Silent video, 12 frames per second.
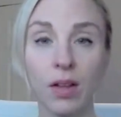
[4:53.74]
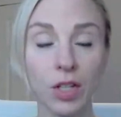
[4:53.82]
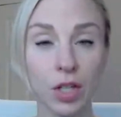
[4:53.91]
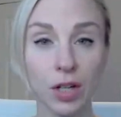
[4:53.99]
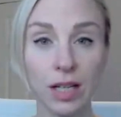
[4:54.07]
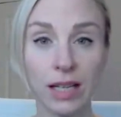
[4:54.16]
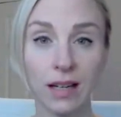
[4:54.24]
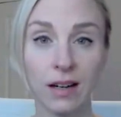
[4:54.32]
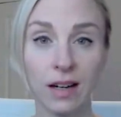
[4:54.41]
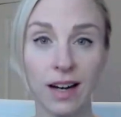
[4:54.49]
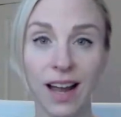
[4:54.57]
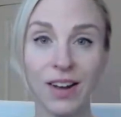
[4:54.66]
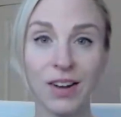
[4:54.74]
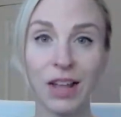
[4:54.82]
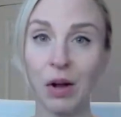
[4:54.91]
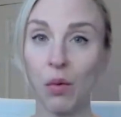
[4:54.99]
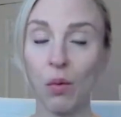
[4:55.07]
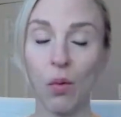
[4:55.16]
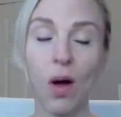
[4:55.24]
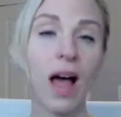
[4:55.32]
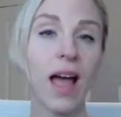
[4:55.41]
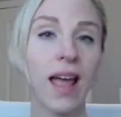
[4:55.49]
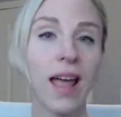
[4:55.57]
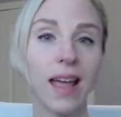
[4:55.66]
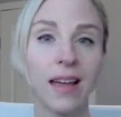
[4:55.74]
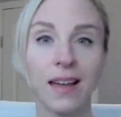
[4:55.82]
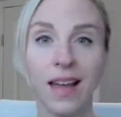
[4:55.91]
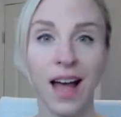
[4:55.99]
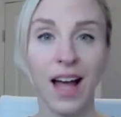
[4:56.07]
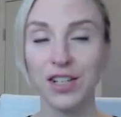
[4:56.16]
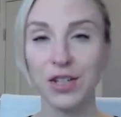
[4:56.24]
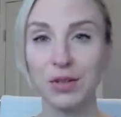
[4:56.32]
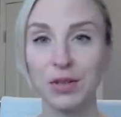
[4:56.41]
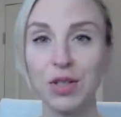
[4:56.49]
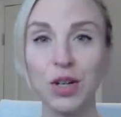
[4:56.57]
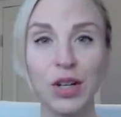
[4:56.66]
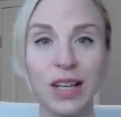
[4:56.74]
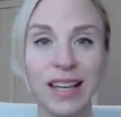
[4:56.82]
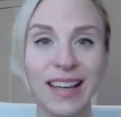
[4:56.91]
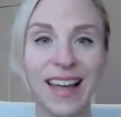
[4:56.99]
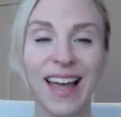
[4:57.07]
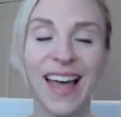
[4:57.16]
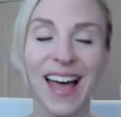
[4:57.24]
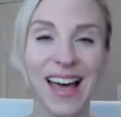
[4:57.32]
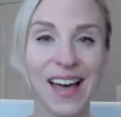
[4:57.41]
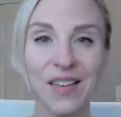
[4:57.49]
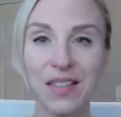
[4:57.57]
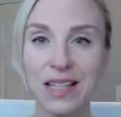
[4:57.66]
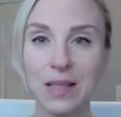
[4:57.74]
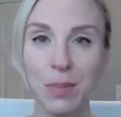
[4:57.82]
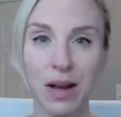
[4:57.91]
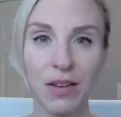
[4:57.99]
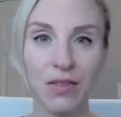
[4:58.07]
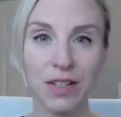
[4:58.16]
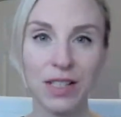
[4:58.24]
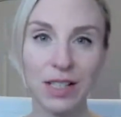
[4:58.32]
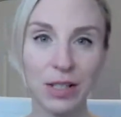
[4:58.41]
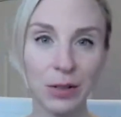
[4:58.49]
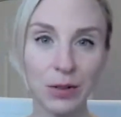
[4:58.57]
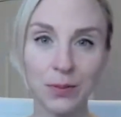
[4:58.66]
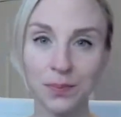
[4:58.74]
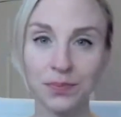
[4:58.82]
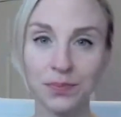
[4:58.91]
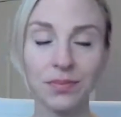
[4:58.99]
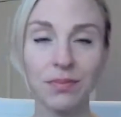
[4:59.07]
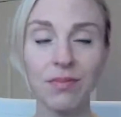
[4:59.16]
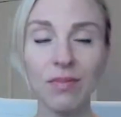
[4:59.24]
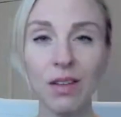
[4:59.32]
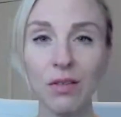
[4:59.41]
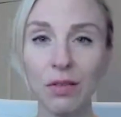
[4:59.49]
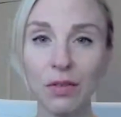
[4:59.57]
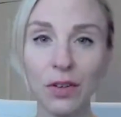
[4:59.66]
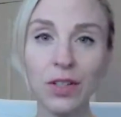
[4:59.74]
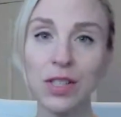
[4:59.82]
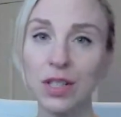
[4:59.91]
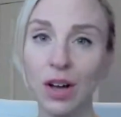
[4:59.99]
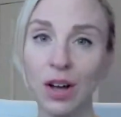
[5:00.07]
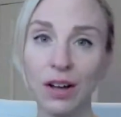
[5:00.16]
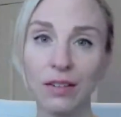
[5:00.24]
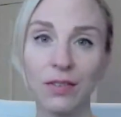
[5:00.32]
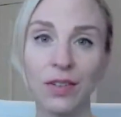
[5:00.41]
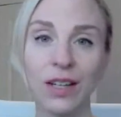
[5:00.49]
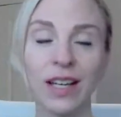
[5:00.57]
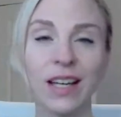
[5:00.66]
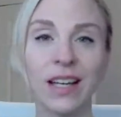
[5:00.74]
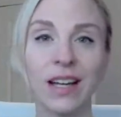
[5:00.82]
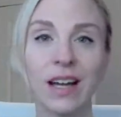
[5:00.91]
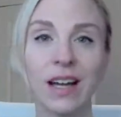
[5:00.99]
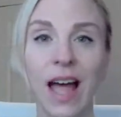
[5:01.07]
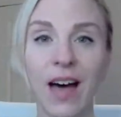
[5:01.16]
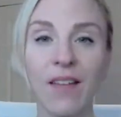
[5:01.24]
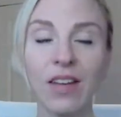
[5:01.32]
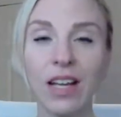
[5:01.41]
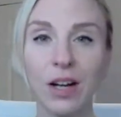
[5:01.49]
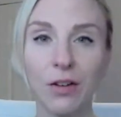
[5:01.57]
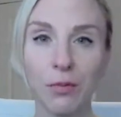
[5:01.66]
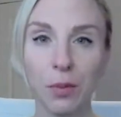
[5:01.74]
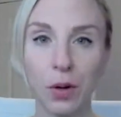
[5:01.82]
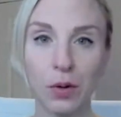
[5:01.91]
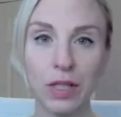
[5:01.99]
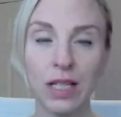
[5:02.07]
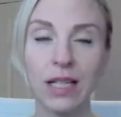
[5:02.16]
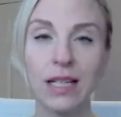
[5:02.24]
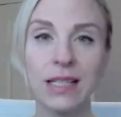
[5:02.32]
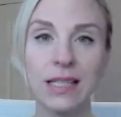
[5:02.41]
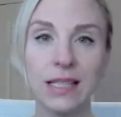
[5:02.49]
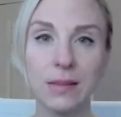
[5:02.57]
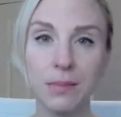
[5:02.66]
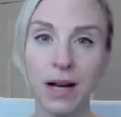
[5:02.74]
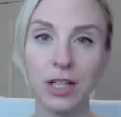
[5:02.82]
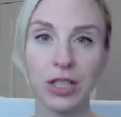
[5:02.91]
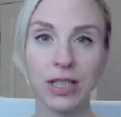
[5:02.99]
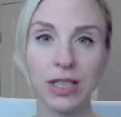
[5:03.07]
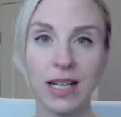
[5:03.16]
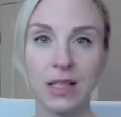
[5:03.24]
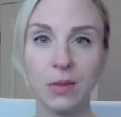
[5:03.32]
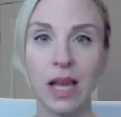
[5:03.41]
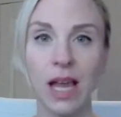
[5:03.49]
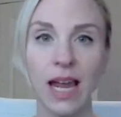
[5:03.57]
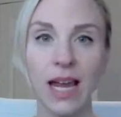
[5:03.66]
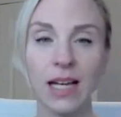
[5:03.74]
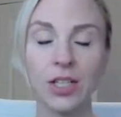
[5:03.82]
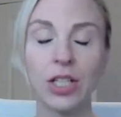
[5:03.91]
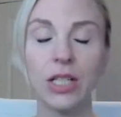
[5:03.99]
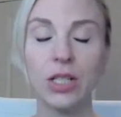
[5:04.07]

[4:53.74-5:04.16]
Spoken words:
the turkey here and like why I chose turkey, how this benefits you. First off, Having enough protein, especially as we age,